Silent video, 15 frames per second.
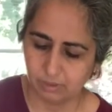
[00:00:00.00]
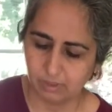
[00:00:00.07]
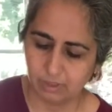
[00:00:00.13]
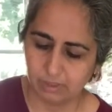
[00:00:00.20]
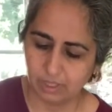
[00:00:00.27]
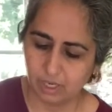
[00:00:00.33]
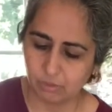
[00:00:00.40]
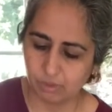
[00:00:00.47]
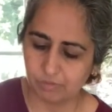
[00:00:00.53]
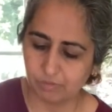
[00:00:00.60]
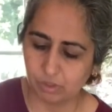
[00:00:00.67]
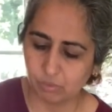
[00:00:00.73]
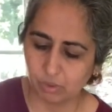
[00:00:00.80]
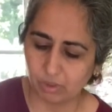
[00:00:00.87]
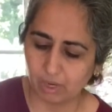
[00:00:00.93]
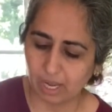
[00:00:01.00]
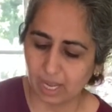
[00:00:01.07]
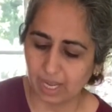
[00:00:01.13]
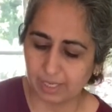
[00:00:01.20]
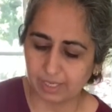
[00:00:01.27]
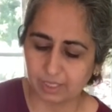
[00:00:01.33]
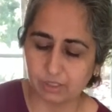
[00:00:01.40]
Now, if you were
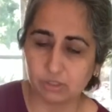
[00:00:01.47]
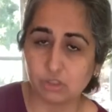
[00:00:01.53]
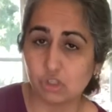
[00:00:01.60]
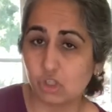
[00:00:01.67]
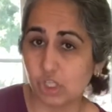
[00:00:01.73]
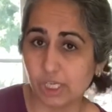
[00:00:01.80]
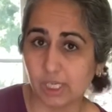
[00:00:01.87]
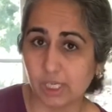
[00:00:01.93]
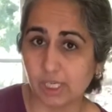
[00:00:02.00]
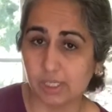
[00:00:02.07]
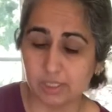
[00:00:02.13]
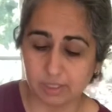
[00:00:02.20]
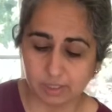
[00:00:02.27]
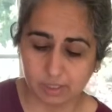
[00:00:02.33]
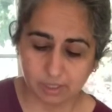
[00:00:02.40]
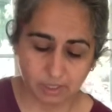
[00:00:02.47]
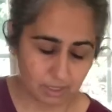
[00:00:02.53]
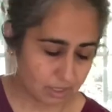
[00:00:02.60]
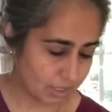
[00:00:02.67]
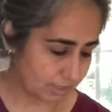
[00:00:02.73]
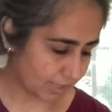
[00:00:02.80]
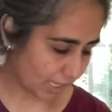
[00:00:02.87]
adding cheese,
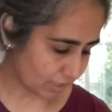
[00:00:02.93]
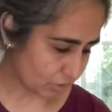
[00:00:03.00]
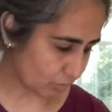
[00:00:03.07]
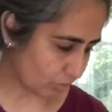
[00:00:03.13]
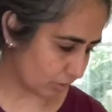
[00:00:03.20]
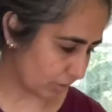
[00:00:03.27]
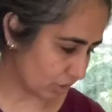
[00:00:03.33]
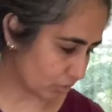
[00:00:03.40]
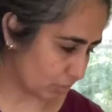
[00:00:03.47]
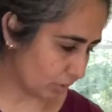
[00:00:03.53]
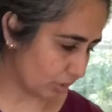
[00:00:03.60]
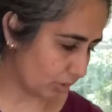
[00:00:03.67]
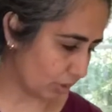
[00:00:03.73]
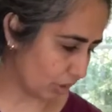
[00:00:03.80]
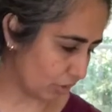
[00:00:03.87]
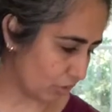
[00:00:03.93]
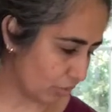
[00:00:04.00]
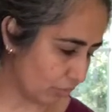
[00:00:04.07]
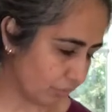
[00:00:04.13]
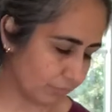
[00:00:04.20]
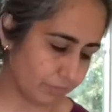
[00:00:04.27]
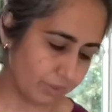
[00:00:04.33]
that's where this would go.
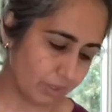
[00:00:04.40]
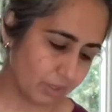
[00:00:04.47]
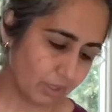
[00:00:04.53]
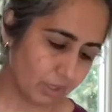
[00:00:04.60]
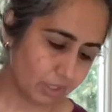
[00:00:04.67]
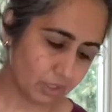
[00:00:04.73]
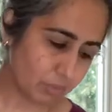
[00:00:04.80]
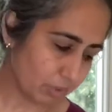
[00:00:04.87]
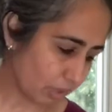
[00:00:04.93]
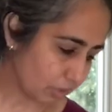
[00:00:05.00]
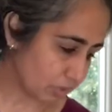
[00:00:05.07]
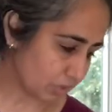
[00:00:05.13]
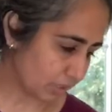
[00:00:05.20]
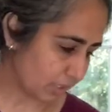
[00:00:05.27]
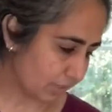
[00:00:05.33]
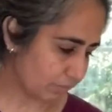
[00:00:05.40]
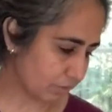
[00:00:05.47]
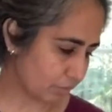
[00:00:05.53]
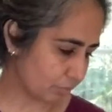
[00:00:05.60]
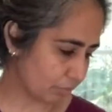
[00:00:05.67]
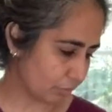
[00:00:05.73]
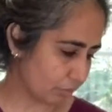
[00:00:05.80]
You would also leave
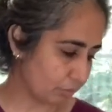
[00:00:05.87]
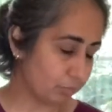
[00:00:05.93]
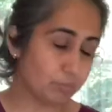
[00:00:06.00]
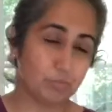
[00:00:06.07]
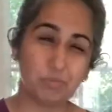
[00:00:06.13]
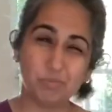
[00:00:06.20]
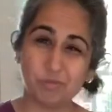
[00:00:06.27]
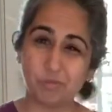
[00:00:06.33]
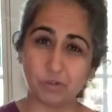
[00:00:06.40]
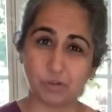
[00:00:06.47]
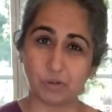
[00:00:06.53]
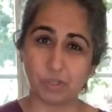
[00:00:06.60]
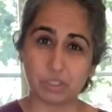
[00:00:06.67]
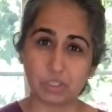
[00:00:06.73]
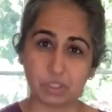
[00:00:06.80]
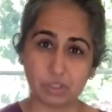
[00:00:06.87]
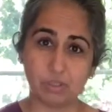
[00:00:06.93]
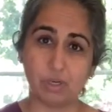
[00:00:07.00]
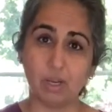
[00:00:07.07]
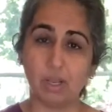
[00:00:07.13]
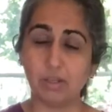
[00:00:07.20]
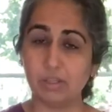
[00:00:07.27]
some room for
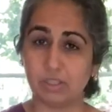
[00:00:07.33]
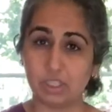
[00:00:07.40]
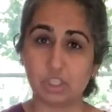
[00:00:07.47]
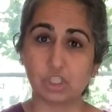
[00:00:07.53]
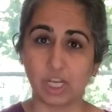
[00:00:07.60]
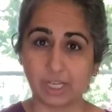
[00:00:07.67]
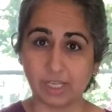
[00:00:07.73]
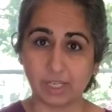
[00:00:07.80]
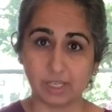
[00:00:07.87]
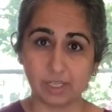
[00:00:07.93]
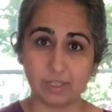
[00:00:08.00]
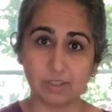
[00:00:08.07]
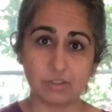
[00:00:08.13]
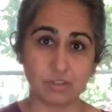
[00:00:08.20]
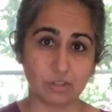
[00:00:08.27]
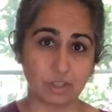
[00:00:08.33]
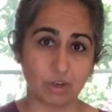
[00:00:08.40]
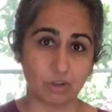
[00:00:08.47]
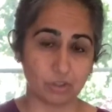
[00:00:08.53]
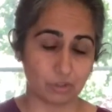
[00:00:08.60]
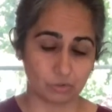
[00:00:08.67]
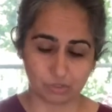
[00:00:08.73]
the shaking so that all
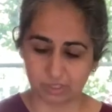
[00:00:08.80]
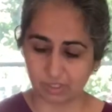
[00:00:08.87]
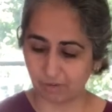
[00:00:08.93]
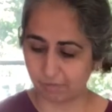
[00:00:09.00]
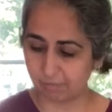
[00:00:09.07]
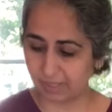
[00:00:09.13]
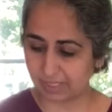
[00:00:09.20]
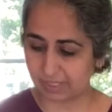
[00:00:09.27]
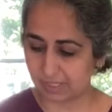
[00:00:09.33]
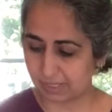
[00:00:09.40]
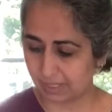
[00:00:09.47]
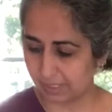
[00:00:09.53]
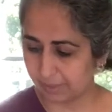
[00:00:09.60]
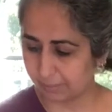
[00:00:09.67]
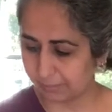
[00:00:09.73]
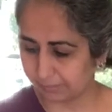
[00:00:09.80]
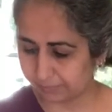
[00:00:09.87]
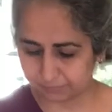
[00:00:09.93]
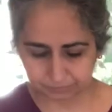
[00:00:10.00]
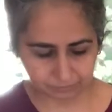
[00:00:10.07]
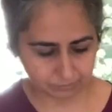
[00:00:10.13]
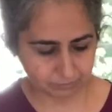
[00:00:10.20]
your stuff mixes in.
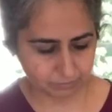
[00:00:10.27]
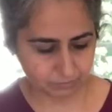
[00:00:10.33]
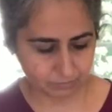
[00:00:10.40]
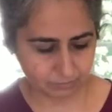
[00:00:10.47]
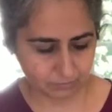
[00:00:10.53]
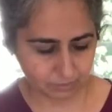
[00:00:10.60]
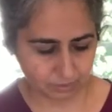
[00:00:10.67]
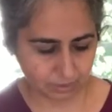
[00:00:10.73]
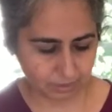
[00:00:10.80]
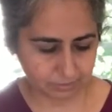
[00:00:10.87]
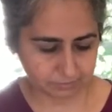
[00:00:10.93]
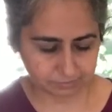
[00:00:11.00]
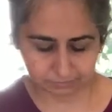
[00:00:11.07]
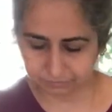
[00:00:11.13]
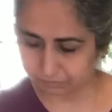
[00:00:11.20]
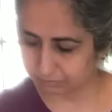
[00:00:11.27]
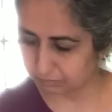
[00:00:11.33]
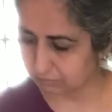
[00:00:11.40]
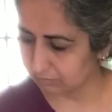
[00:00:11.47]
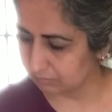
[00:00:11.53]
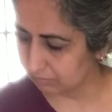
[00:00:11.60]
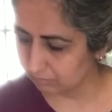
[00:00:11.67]
Okay,
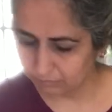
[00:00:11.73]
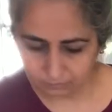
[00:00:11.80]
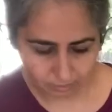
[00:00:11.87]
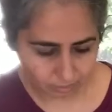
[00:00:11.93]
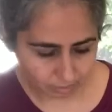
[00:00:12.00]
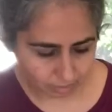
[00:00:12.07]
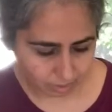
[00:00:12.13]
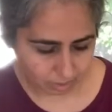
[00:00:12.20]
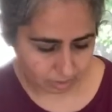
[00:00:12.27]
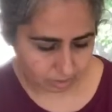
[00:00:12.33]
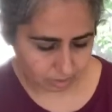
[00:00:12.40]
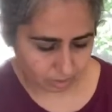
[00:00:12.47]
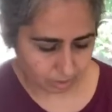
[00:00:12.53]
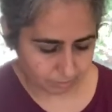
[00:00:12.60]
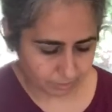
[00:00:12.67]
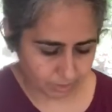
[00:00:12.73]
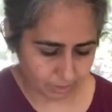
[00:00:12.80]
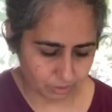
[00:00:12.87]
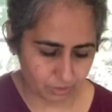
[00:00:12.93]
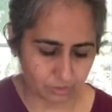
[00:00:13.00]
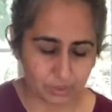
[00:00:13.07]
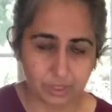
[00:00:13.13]
so I'm gonna
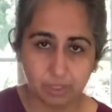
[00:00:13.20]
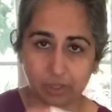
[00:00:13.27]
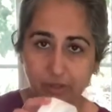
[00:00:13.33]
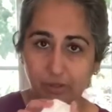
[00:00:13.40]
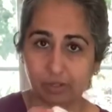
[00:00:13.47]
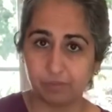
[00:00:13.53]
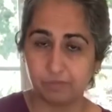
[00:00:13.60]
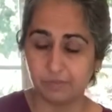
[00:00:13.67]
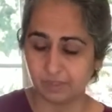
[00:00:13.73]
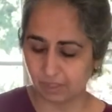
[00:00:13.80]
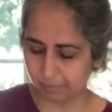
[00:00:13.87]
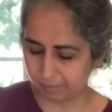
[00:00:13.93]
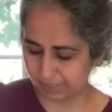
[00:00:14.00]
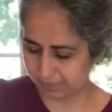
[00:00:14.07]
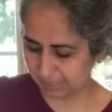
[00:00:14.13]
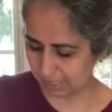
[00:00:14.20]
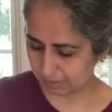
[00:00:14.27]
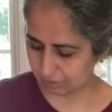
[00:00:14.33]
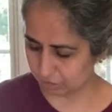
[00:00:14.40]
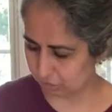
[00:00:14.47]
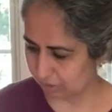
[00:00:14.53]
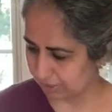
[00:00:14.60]
go in here and fill up my salad
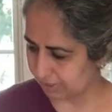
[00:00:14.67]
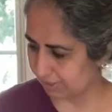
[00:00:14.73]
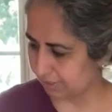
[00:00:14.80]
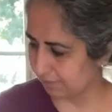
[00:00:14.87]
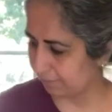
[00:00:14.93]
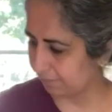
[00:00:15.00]
dressing